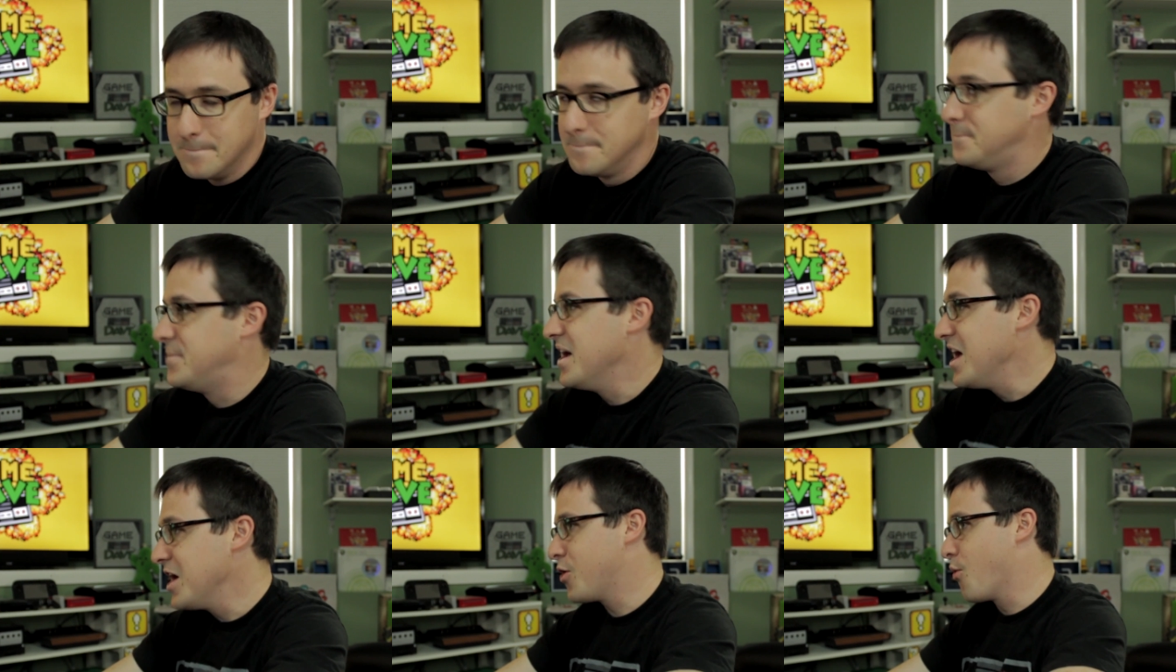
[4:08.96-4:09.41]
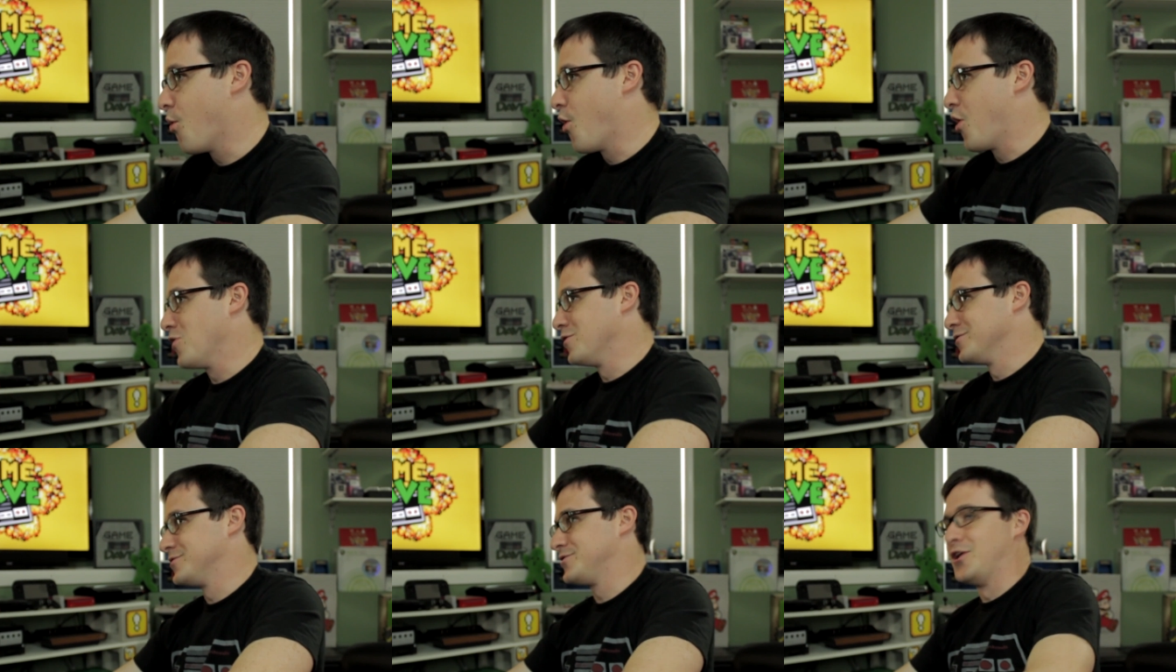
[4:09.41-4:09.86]
Big
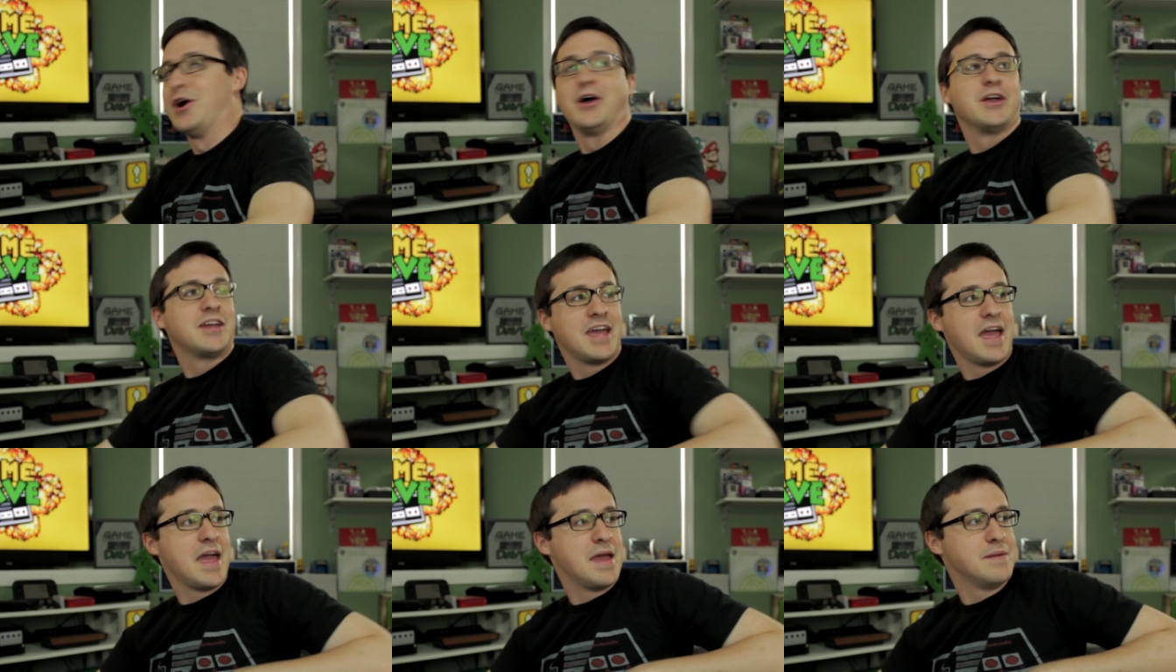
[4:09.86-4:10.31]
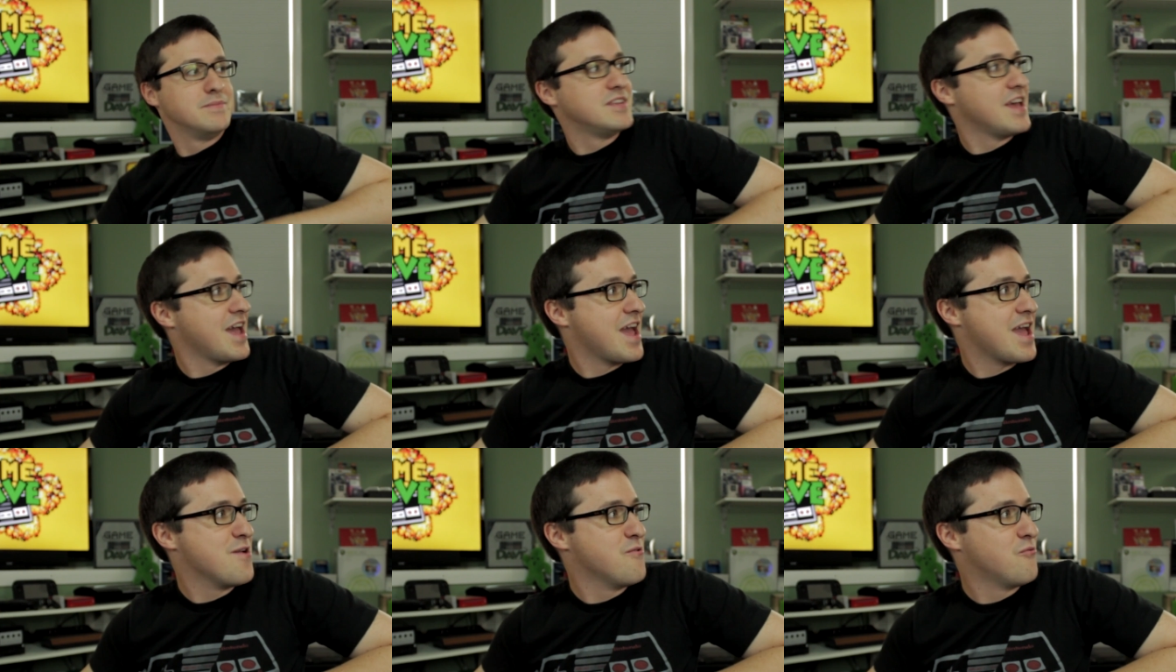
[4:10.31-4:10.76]
words on Game
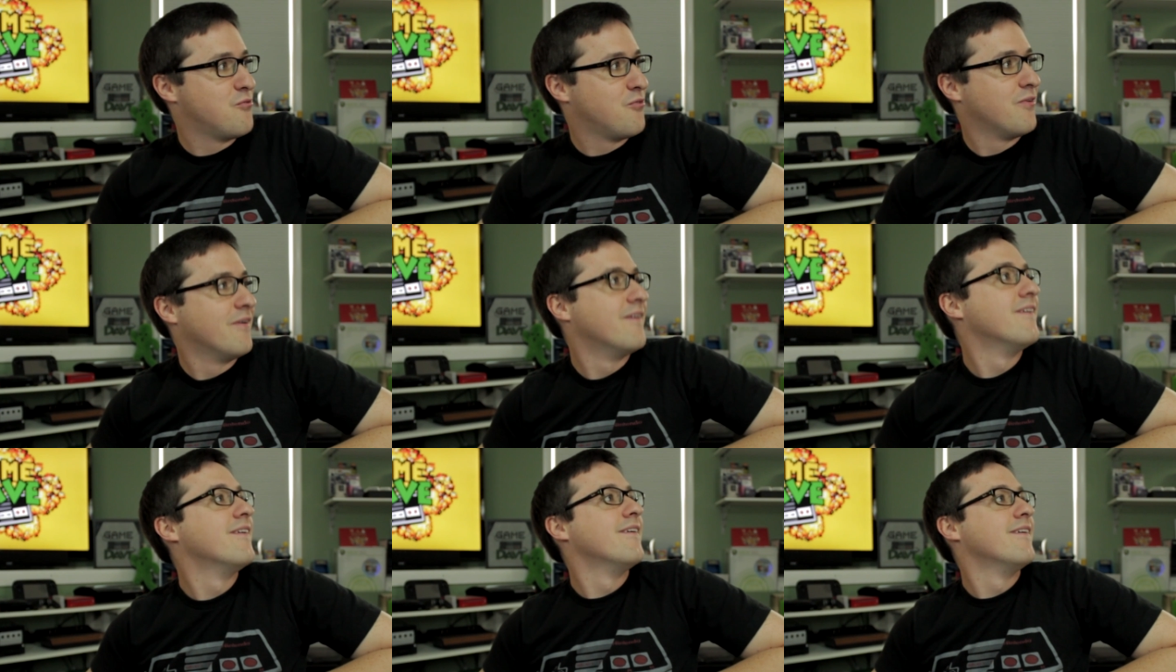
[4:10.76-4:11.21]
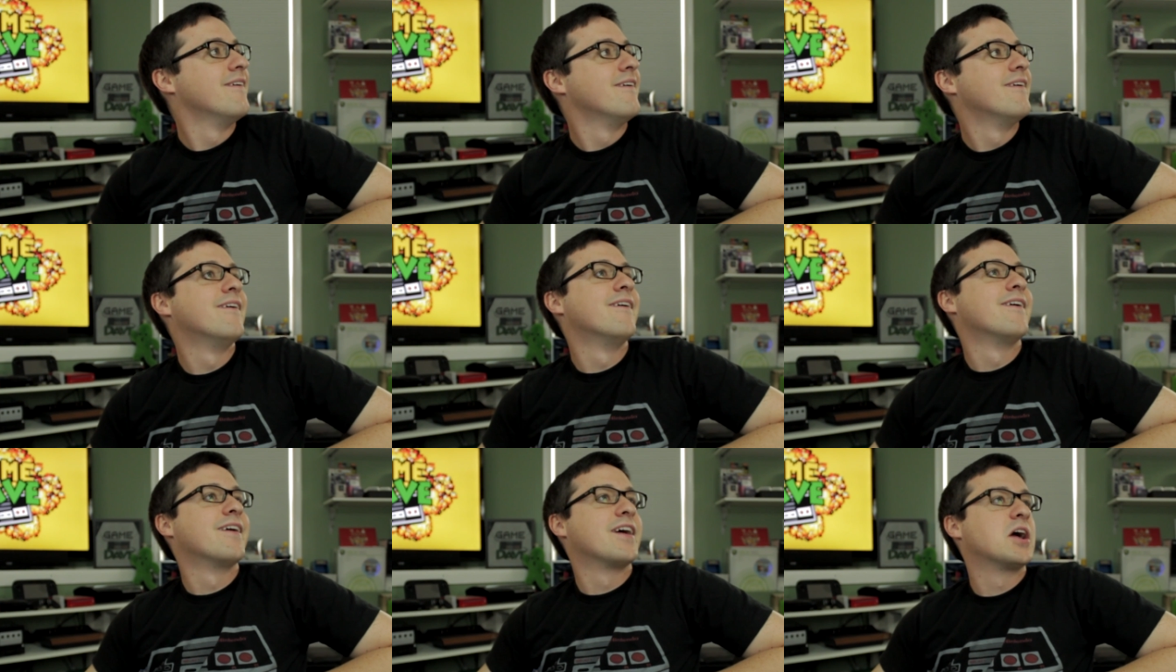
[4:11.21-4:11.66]
Dave.
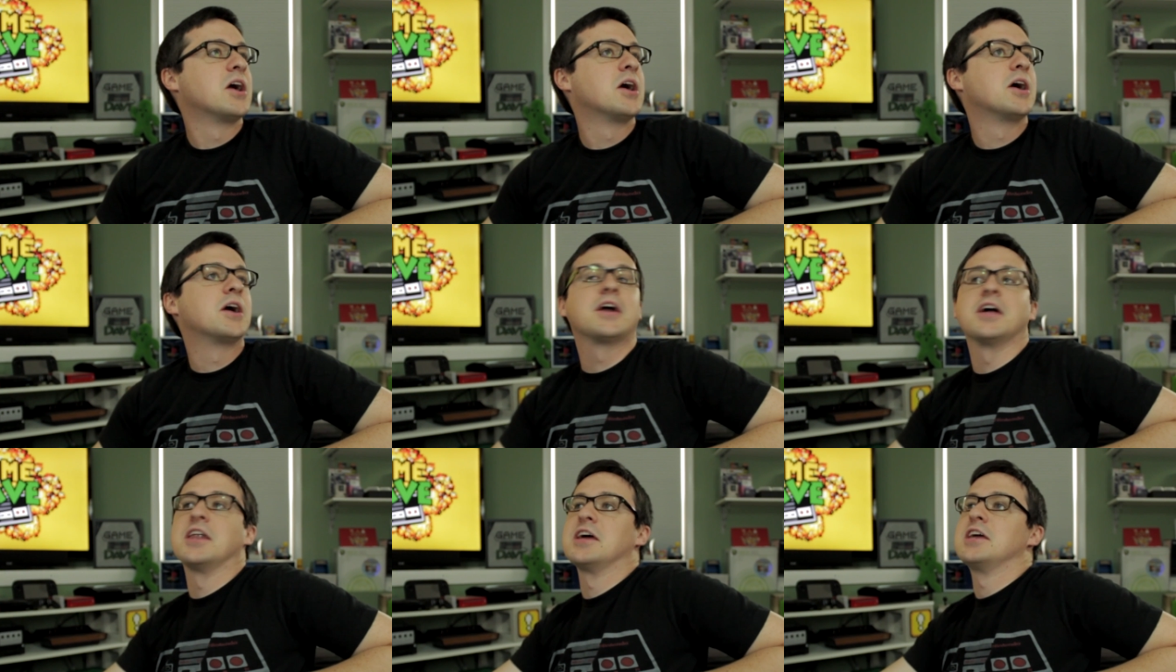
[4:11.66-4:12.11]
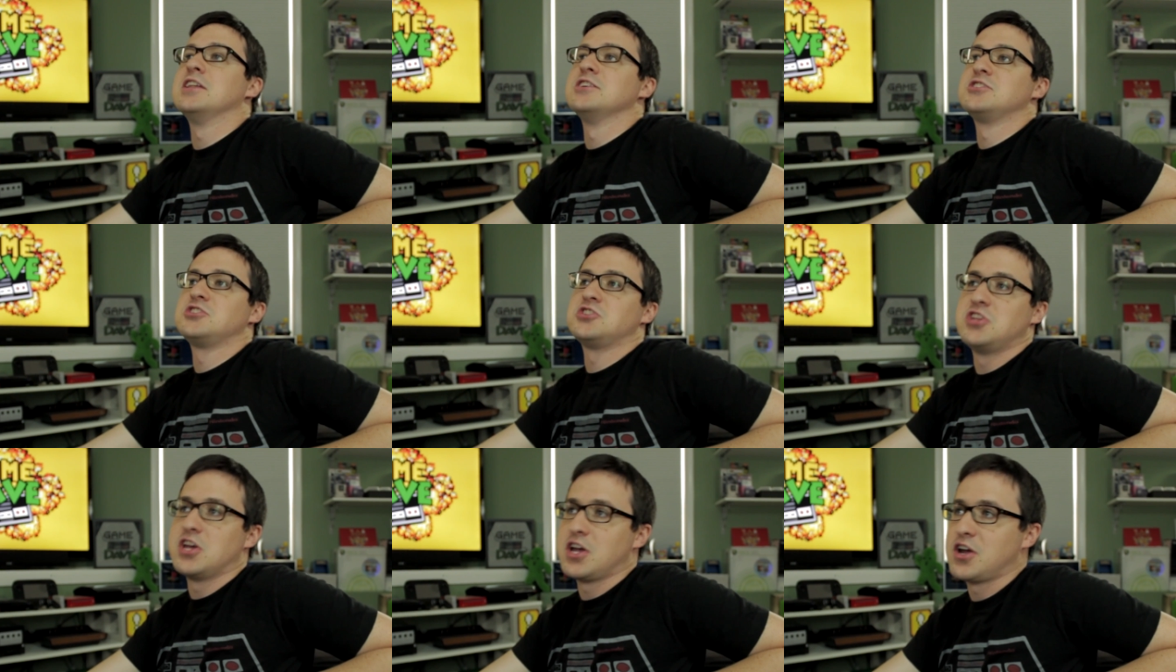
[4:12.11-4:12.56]
Gonna get a
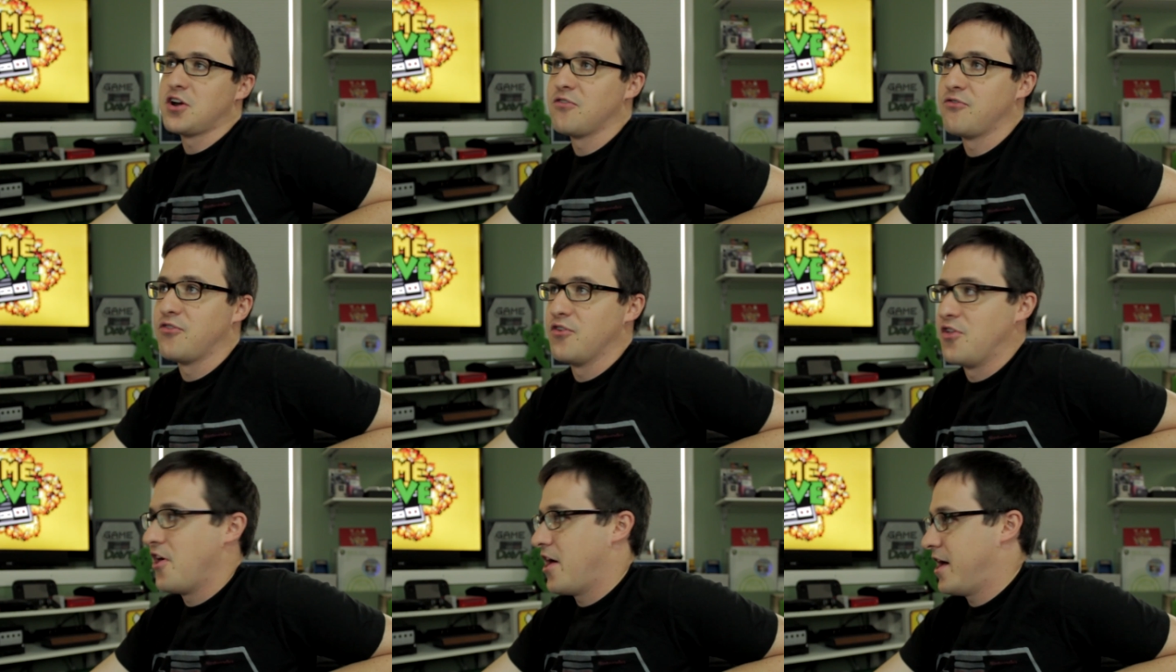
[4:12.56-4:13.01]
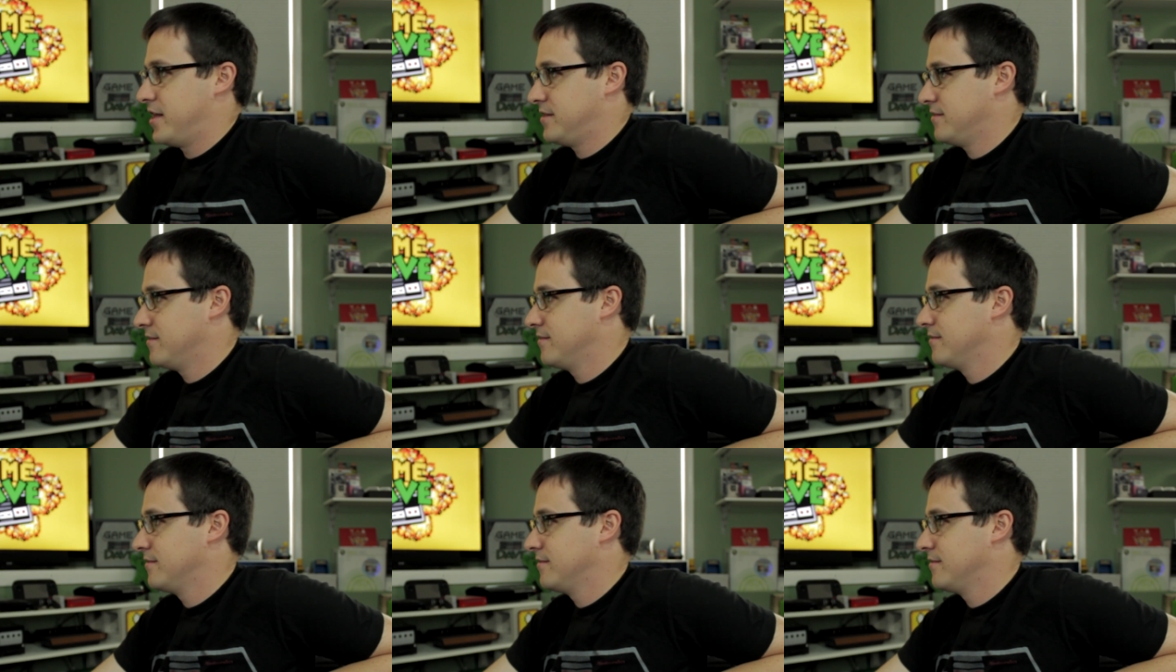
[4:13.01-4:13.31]
sticker for that.